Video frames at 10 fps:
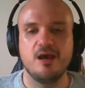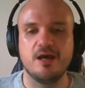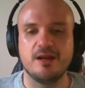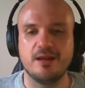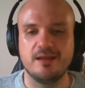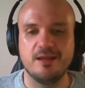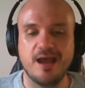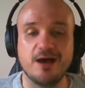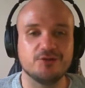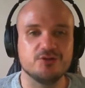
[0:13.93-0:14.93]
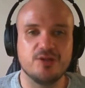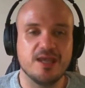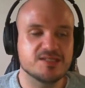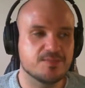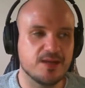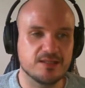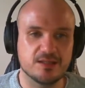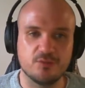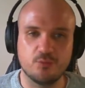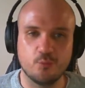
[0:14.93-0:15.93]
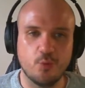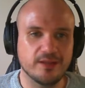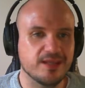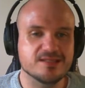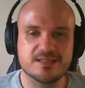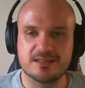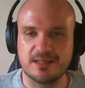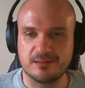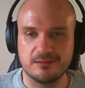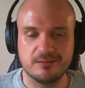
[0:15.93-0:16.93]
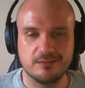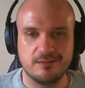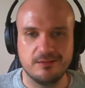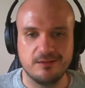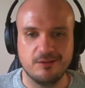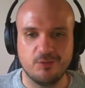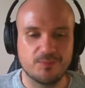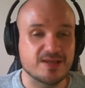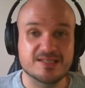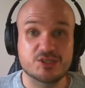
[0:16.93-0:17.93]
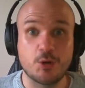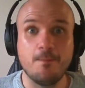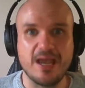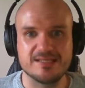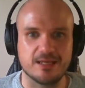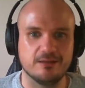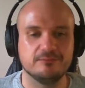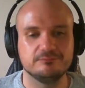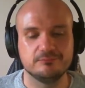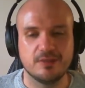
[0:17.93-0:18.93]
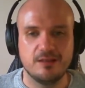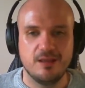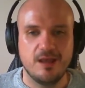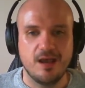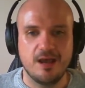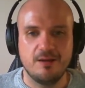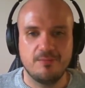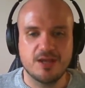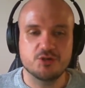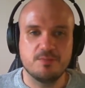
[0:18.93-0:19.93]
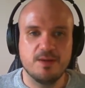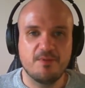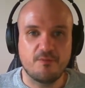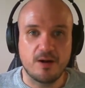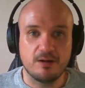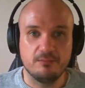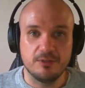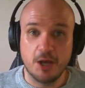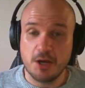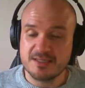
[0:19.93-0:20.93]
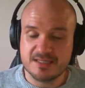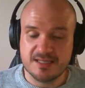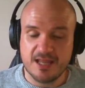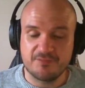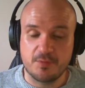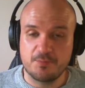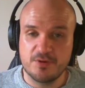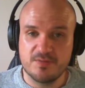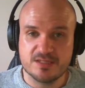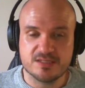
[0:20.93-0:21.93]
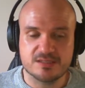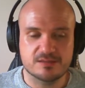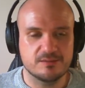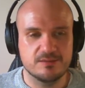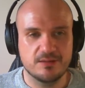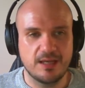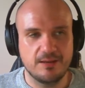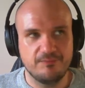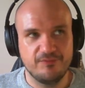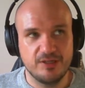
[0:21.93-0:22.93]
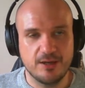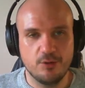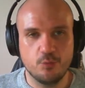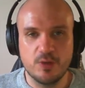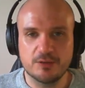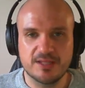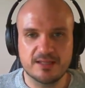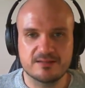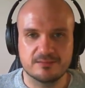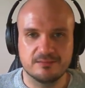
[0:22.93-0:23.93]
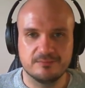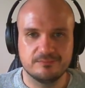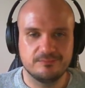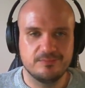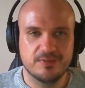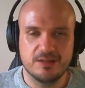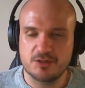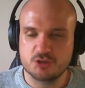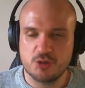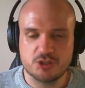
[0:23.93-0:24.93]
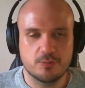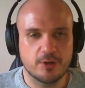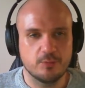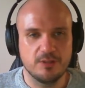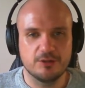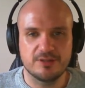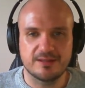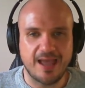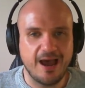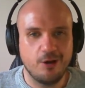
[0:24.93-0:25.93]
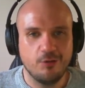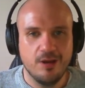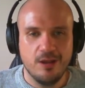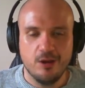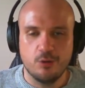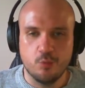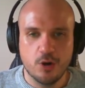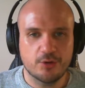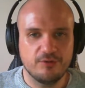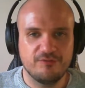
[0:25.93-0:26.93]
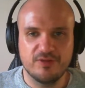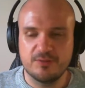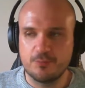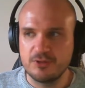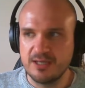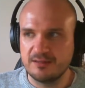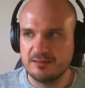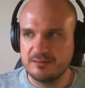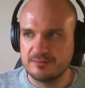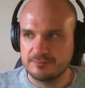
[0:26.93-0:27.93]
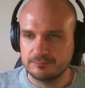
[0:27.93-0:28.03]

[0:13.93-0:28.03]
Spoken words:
and how to estimate it and what is it and what makes it so amazing. As you remember from our last slide from the previous video, we looked at, in our structural model, we looked at how work role fit predicted